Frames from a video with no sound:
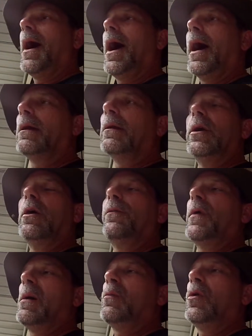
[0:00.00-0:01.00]
I don't know
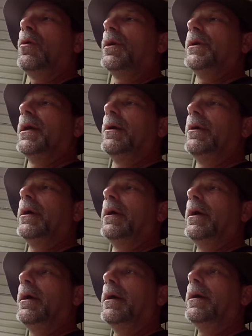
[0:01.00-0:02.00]
if I'm going to do it
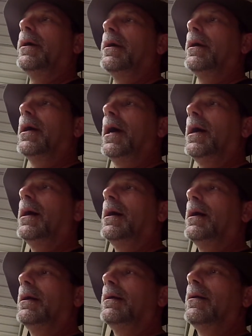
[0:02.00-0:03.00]

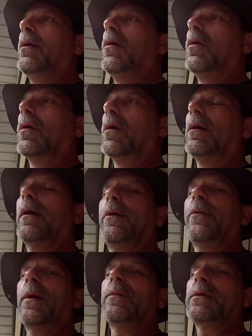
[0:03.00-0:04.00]
or
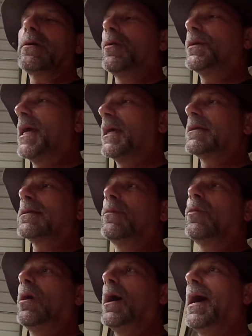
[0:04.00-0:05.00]
if I'm just going to take it
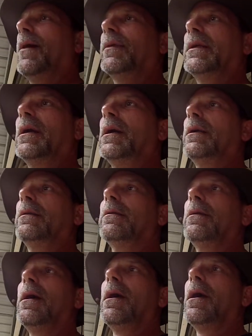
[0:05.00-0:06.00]
somewhere and have it done.
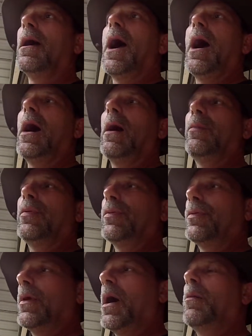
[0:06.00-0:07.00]
I'll
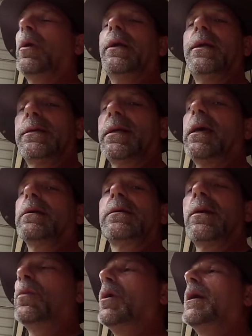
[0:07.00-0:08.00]
probably just take it
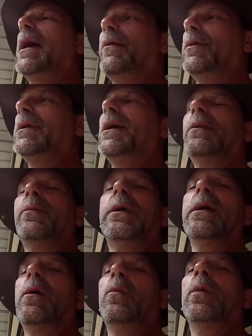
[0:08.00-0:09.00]
somewhere and have it done and be
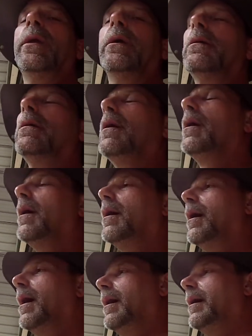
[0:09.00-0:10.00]
done with it.
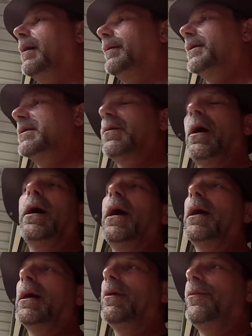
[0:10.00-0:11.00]
This way
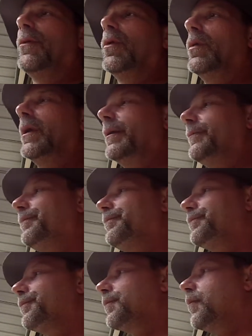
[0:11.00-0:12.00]
I ain't got to fool with it.
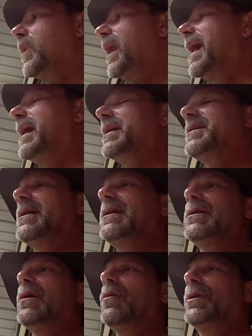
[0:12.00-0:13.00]
And it's
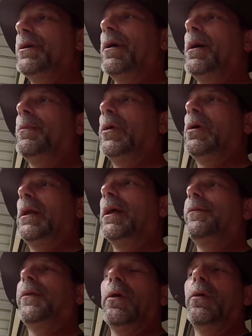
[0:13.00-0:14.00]
easier when you're up on a
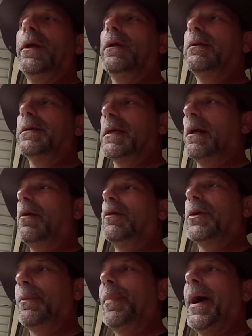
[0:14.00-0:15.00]
lift doing it instead of
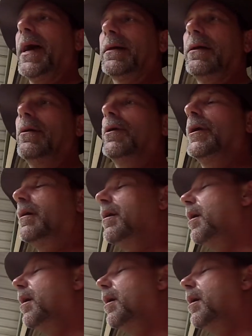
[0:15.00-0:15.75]
on your back doing it.